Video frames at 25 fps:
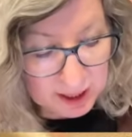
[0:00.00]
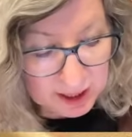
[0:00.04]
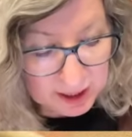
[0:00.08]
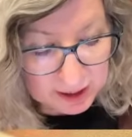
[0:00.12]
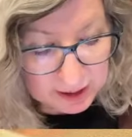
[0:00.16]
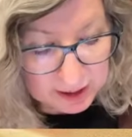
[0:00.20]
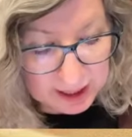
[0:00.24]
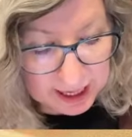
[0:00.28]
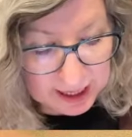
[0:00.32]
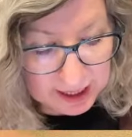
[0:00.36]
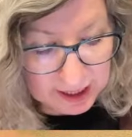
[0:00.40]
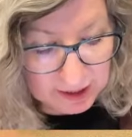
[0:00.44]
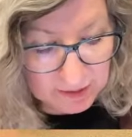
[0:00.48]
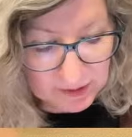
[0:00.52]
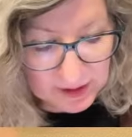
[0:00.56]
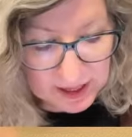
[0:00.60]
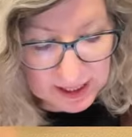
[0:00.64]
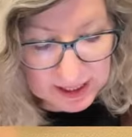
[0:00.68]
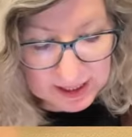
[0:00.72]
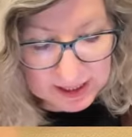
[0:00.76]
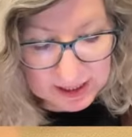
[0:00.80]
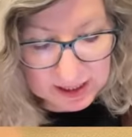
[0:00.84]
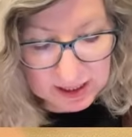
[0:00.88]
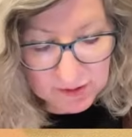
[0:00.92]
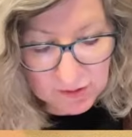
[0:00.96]
Like if
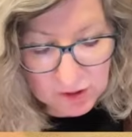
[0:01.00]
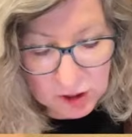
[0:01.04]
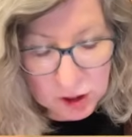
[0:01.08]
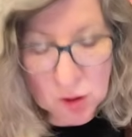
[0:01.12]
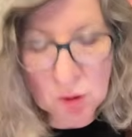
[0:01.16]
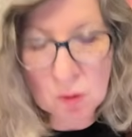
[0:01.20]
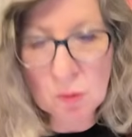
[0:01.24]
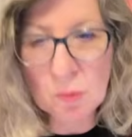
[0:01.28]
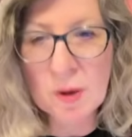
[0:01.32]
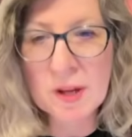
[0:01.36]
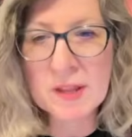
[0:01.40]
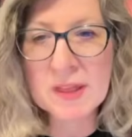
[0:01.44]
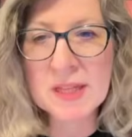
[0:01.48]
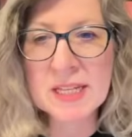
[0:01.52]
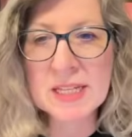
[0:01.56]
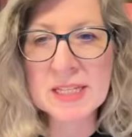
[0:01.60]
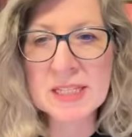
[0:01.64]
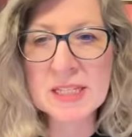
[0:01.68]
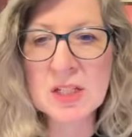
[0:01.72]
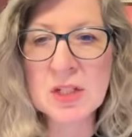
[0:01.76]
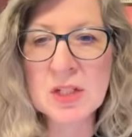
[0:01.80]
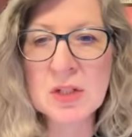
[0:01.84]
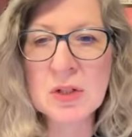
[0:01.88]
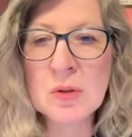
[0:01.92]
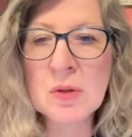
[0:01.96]
you don't want these
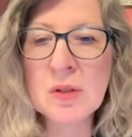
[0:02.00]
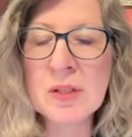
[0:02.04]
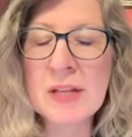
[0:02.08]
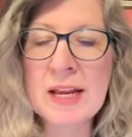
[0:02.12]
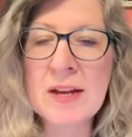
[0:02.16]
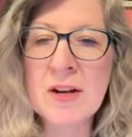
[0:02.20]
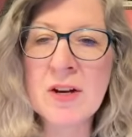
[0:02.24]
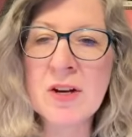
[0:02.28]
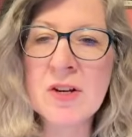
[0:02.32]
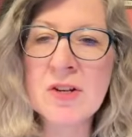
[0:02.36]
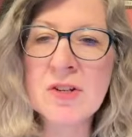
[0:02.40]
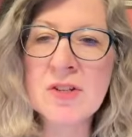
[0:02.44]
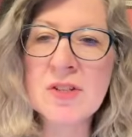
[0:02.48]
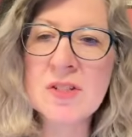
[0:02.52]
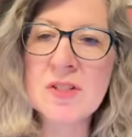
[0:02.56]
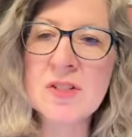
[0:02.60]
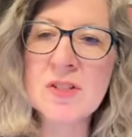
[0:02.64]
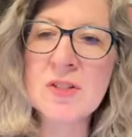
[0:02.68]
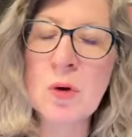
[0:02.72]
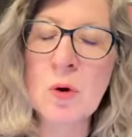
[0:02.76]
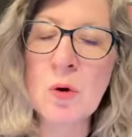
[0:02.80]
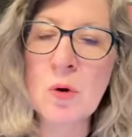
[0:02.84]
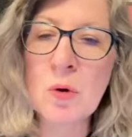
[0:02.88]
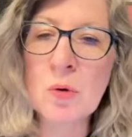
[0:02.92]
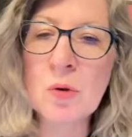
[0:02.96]
two layers
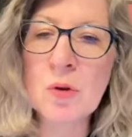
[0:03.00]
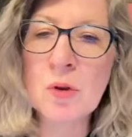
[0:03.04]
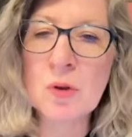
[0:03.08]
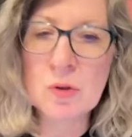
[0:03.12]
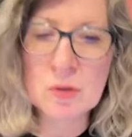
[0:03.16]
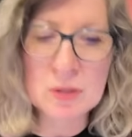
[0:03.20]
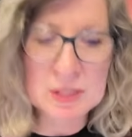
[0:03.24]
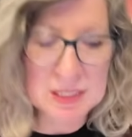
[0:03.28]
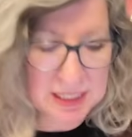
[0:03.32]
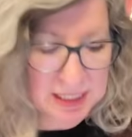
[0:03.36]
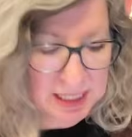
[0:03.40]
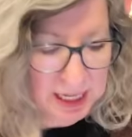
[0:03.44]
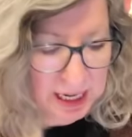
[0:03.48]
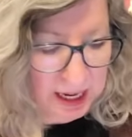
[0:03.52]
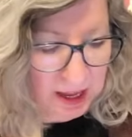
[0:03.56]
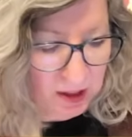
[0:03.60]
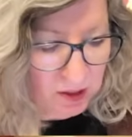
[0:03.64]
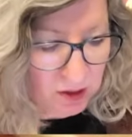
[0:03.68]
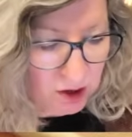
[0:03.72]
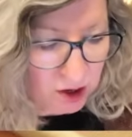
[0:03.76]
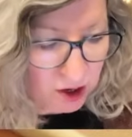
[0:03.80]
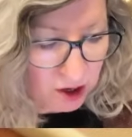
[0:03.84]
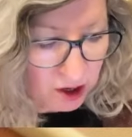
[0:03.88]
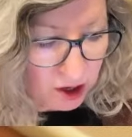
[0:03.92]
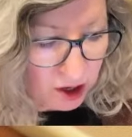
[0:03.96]
so close
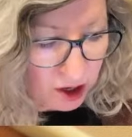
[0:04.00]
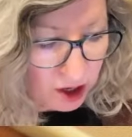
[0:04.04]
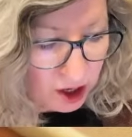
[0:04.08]
together,